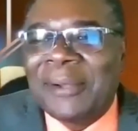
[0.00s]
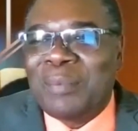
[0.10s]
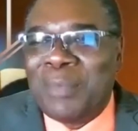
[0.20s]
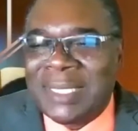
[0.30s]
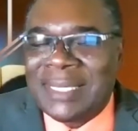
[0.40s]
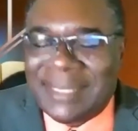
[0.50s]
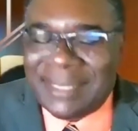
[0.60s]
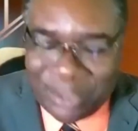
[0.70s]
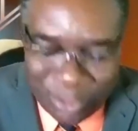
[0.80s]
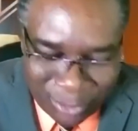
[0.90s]
Those were
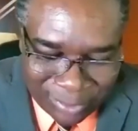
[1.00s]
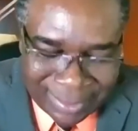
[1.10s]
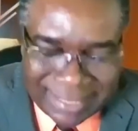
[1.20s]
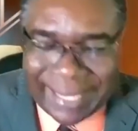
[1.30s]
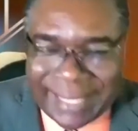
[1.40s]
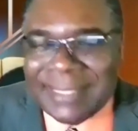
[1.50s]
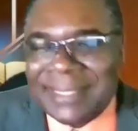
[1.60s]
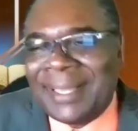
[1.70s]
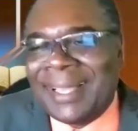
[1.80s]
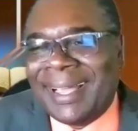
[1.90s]
must-know
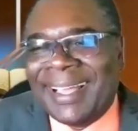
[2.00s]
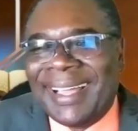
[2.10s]
texts.